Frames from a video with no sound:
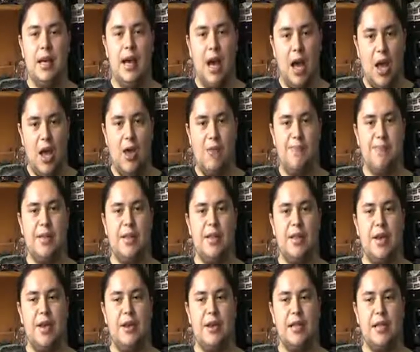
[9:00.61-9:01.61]
I hope you
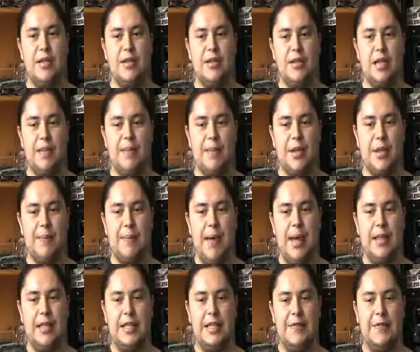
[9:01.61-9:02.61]
learned a little something about this